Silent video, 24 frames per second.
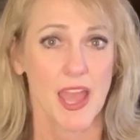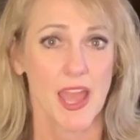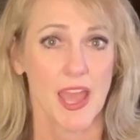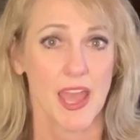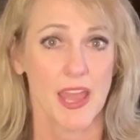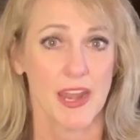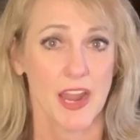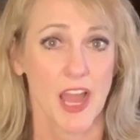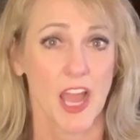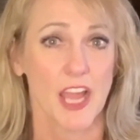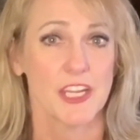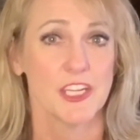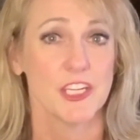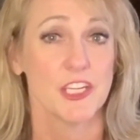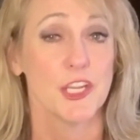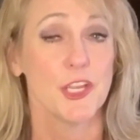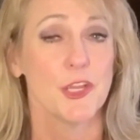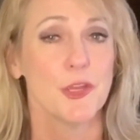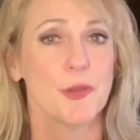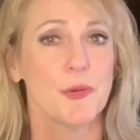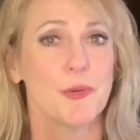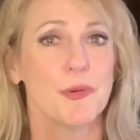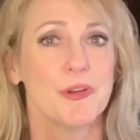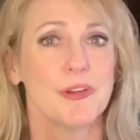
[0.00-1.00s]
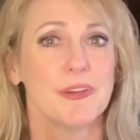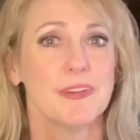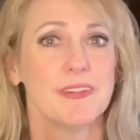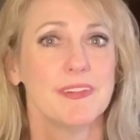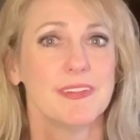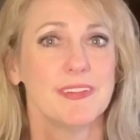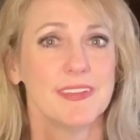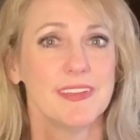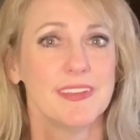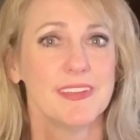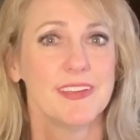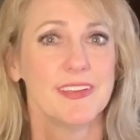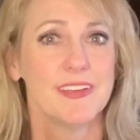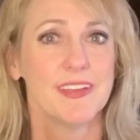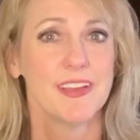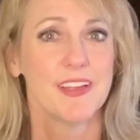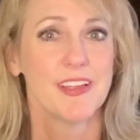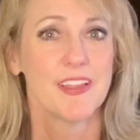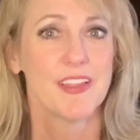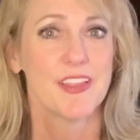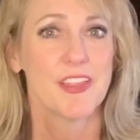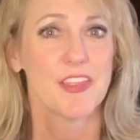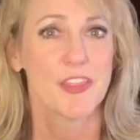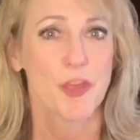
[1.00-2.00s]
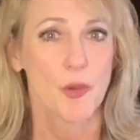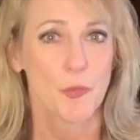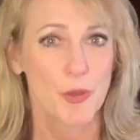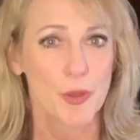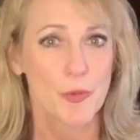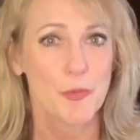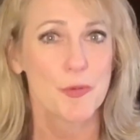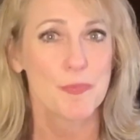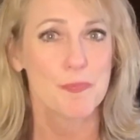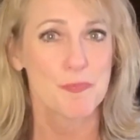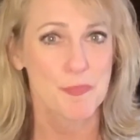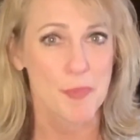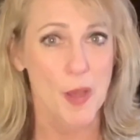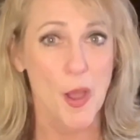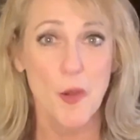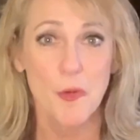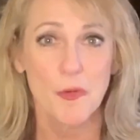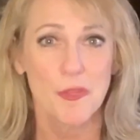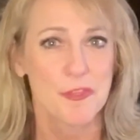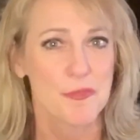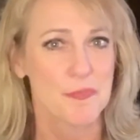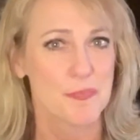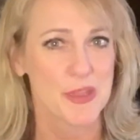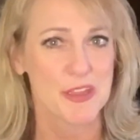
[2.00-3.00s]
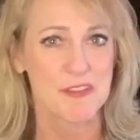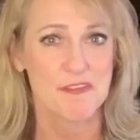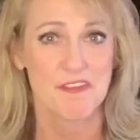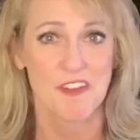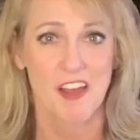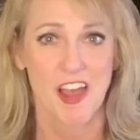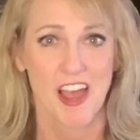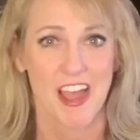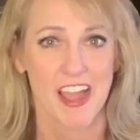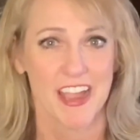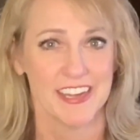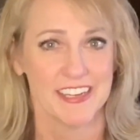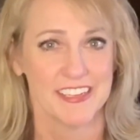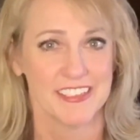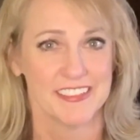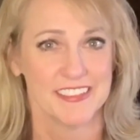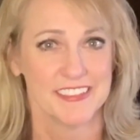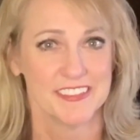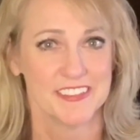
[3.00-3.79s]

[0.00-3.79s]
And I knew that we would both be fine.